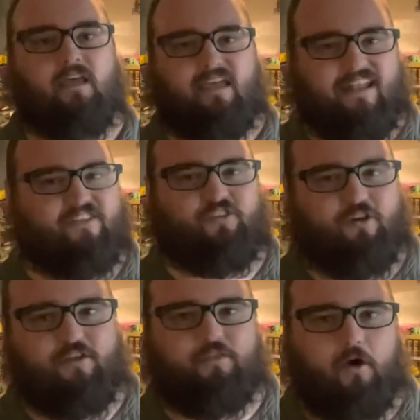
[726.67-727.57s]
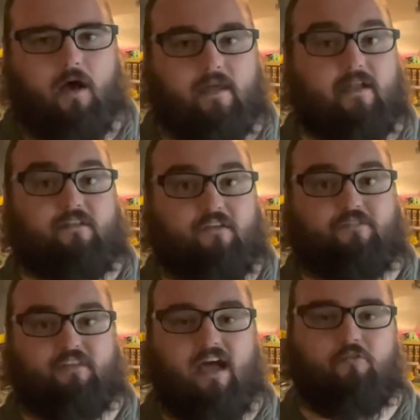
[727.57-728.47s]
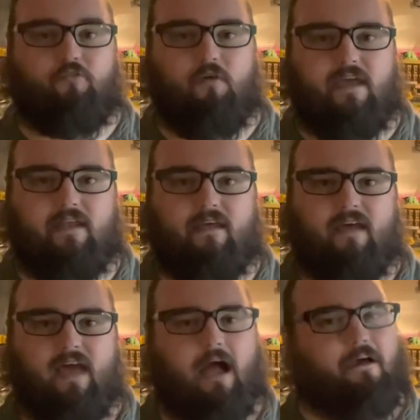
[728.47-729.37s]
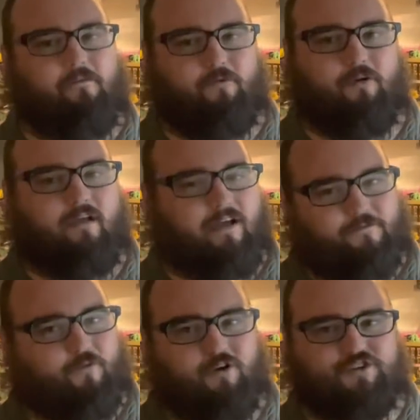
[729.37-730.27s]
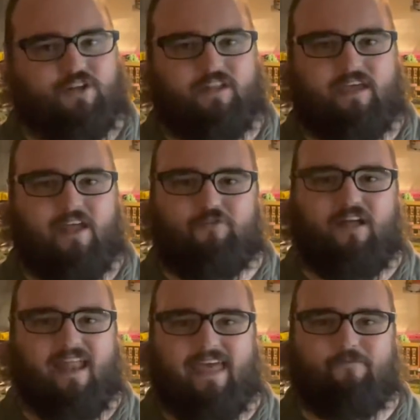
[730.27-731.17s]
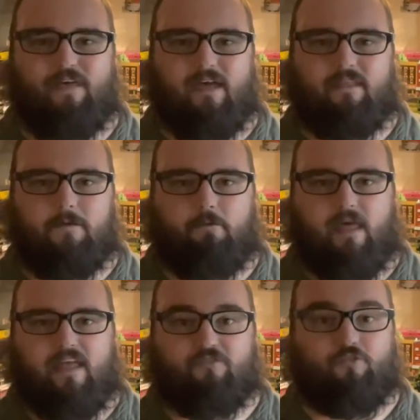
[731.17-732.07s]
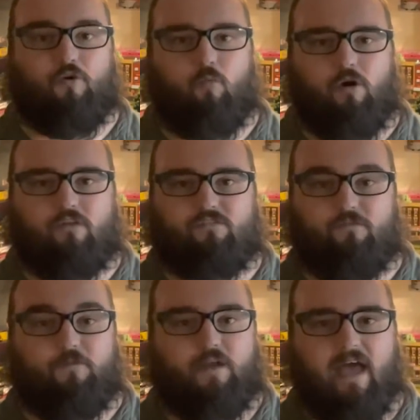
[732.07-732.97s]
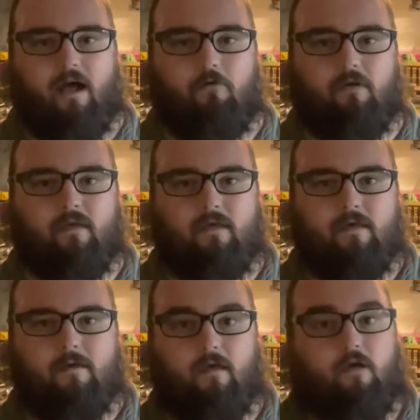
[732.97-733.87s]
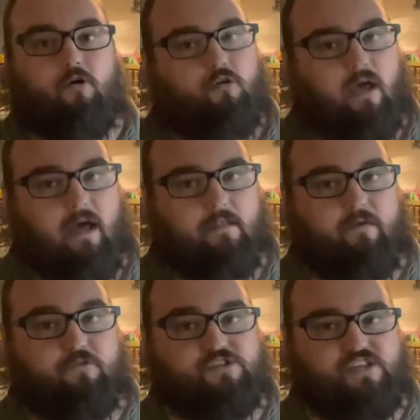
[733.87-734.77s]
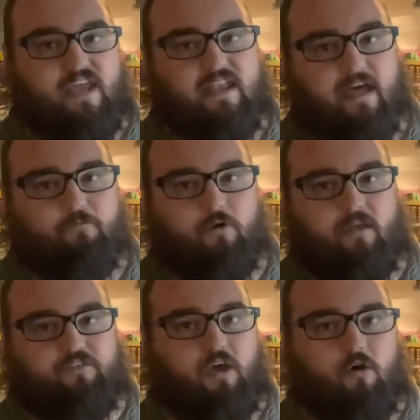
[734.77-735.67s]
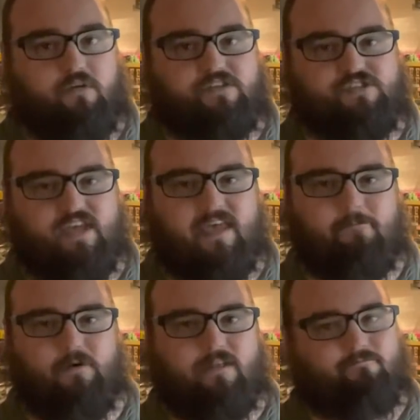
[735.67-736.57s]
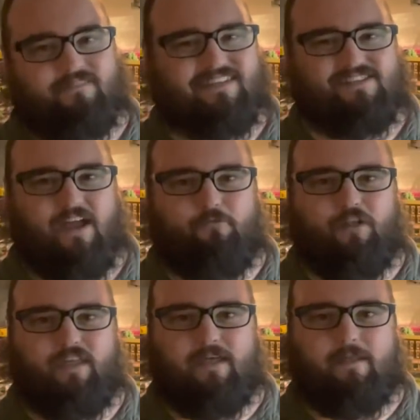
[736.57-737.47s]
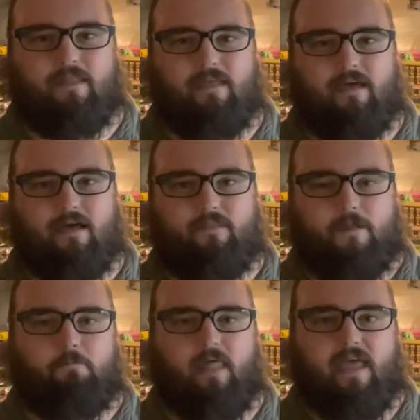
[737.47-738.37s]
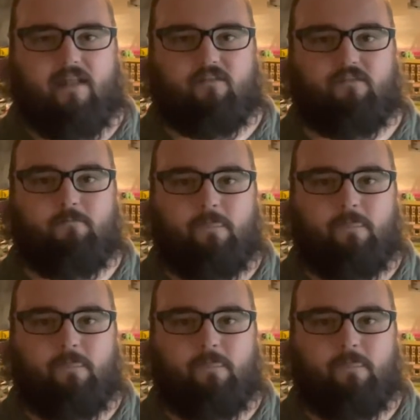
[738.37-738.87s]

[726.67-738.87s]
It is a good thought and it does sound great. However, unfortunately, I do not have that in the plans or the works for now. I'll never say never, as I always say, but it's not really in the plans.